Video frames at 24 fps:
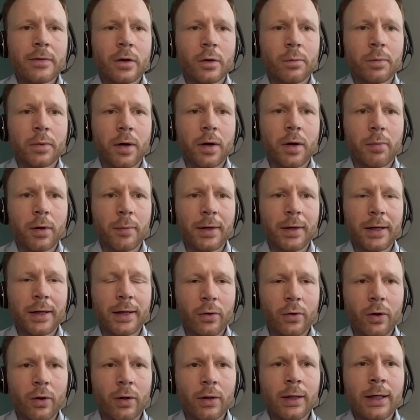is no problem
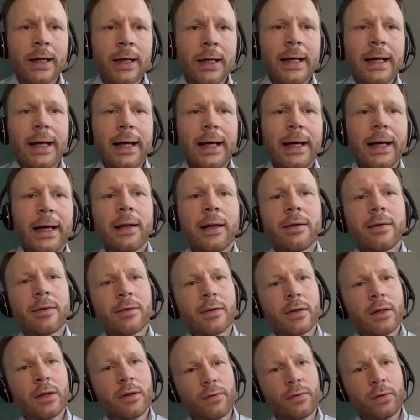at all.
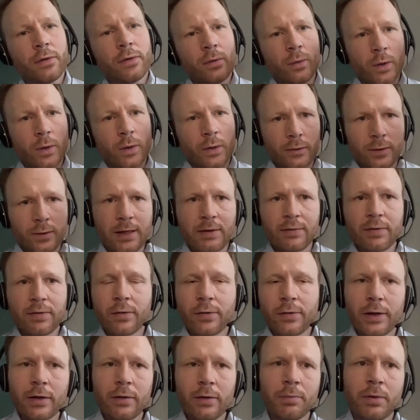And if you want to
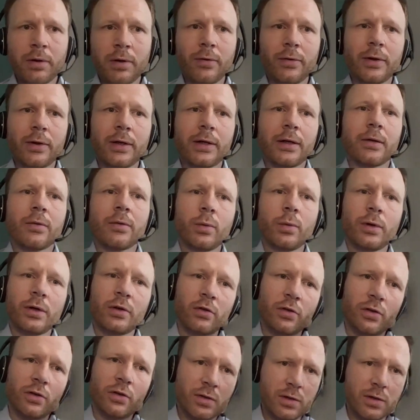have a credit period
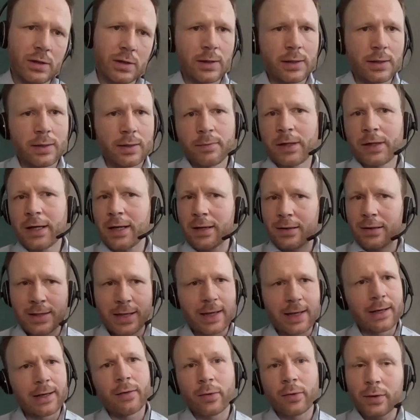which is
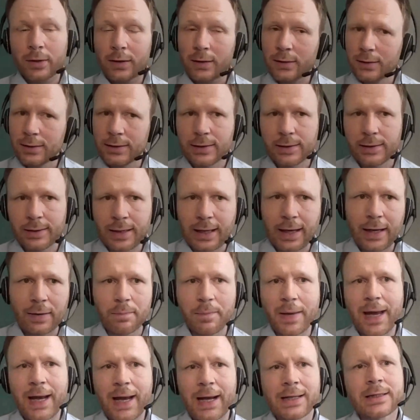10 or
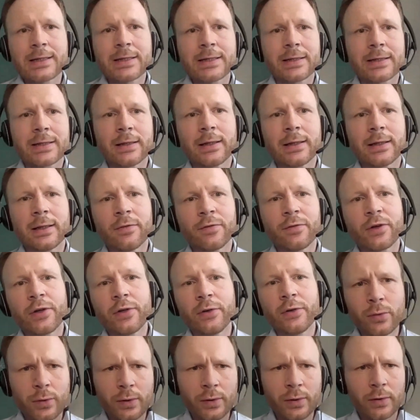at max
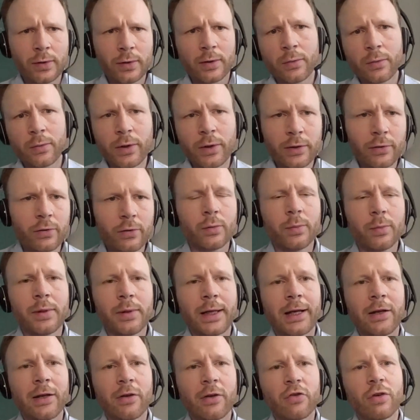for new
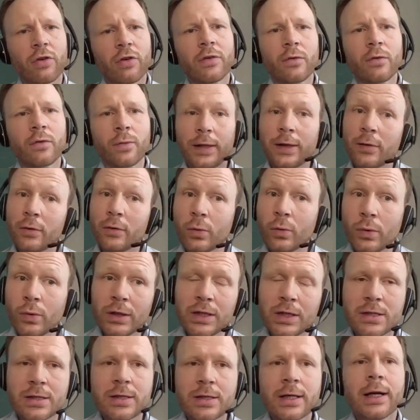renewable energies 22
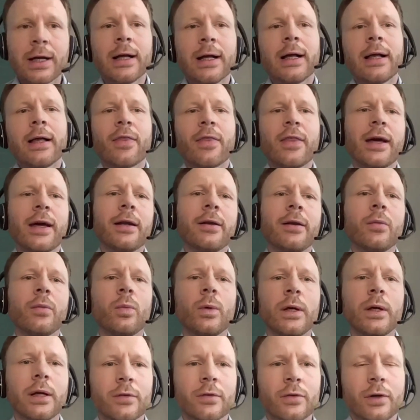years,
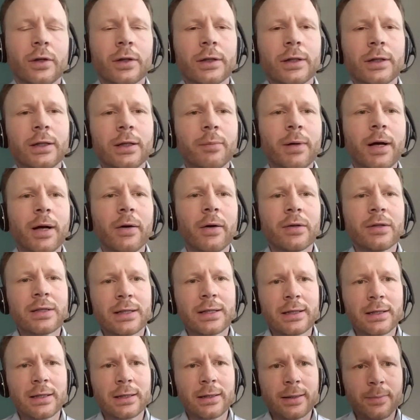then we are talking
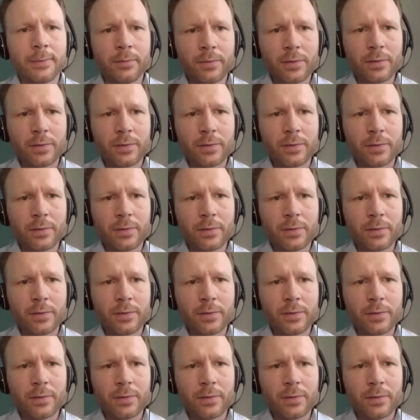about